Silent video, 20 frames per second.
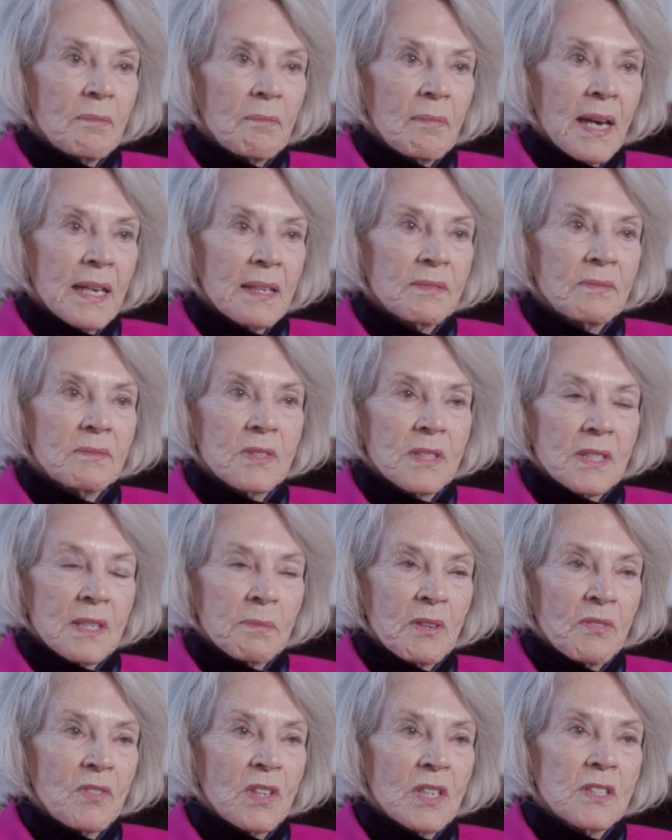by
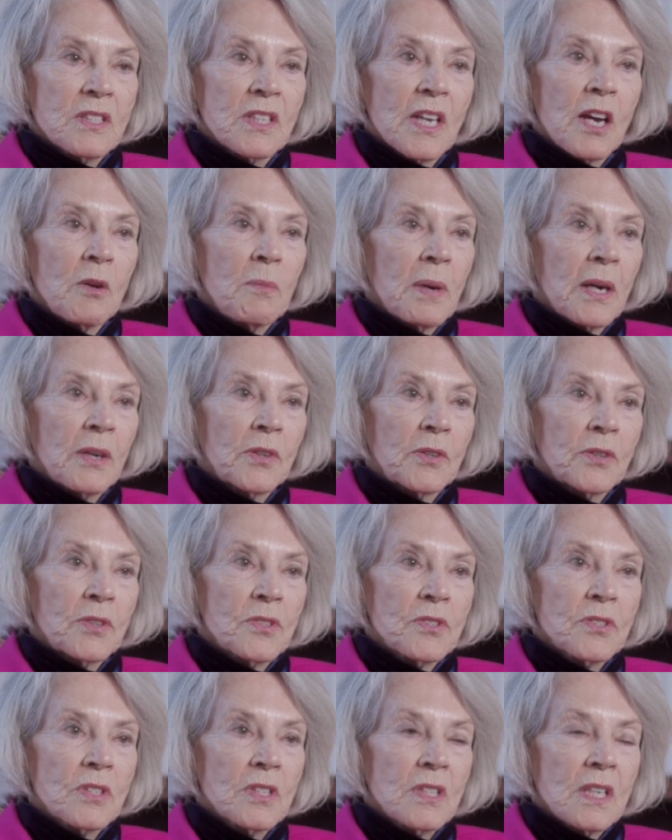some of these
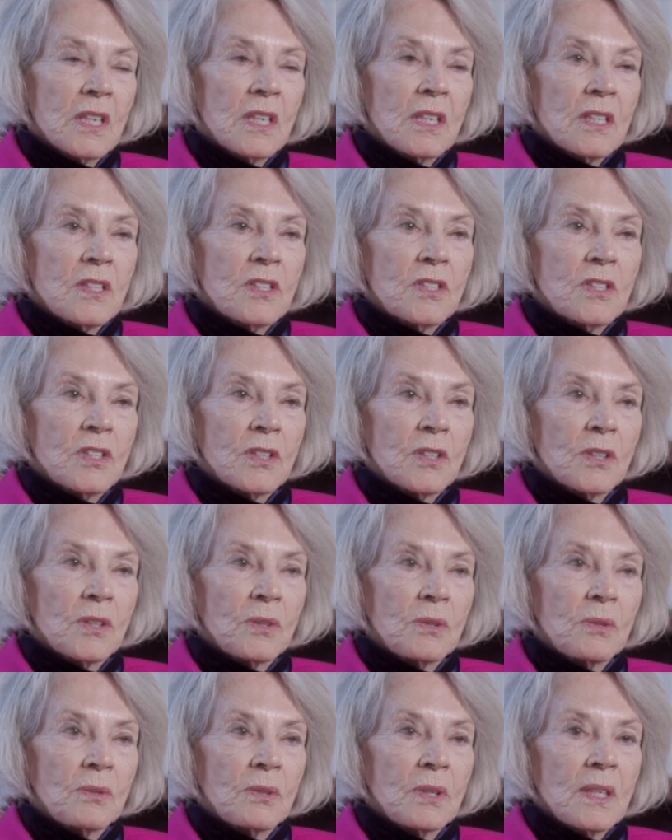homeowners
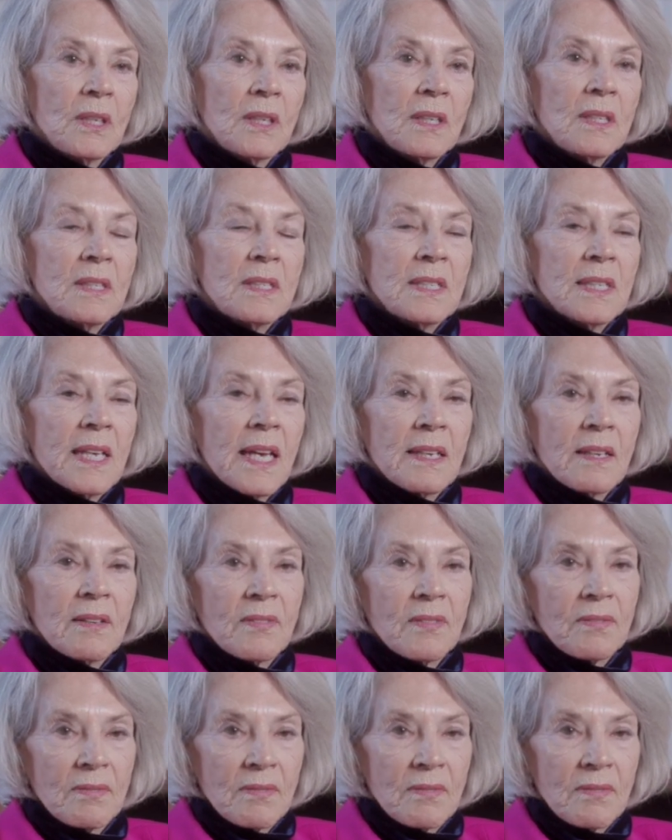to take